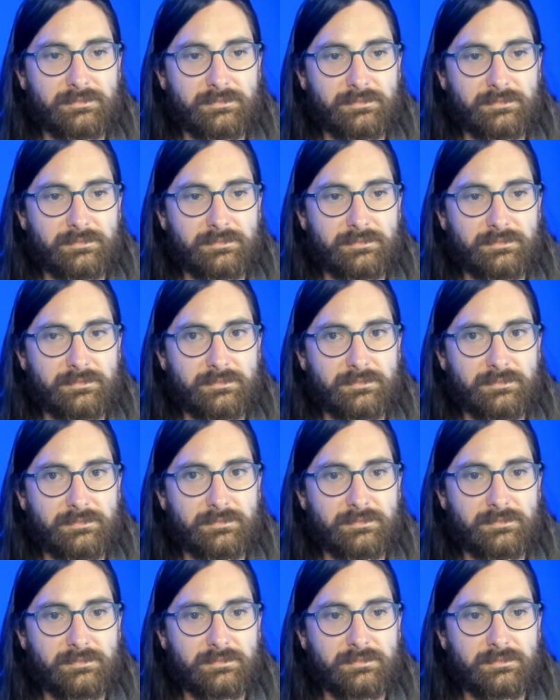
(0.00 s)

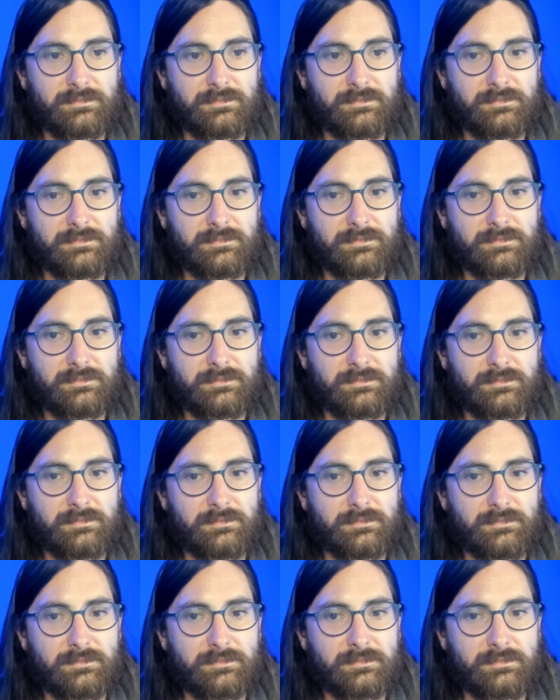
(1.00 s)

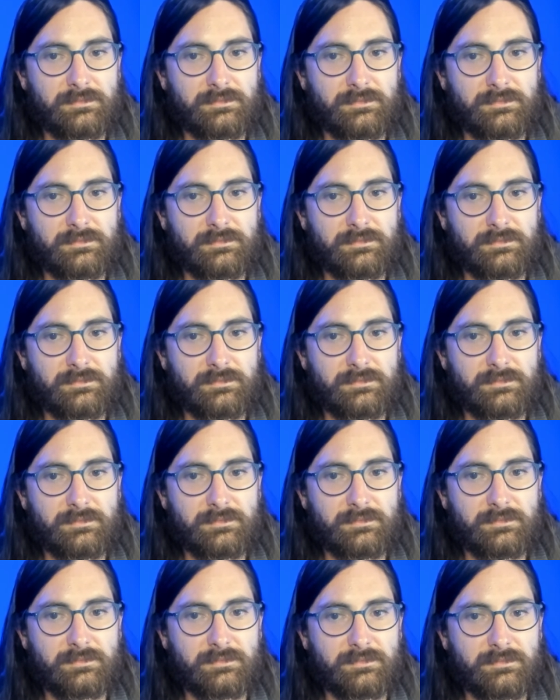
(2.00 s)

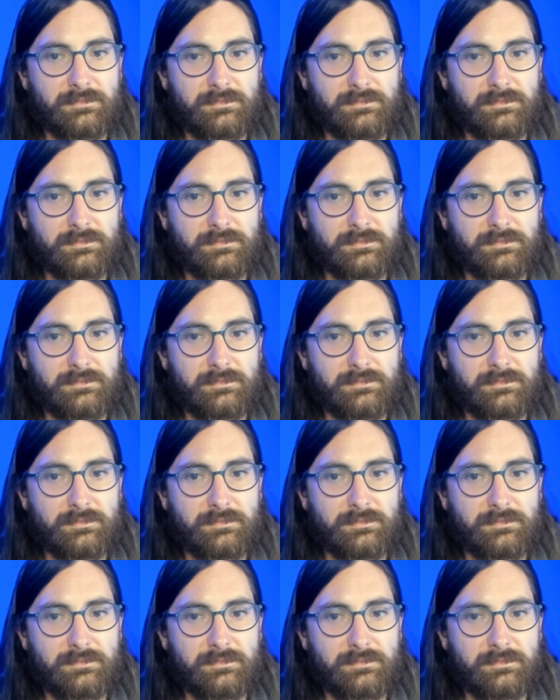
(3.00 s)
No words are spoken by the person on screen.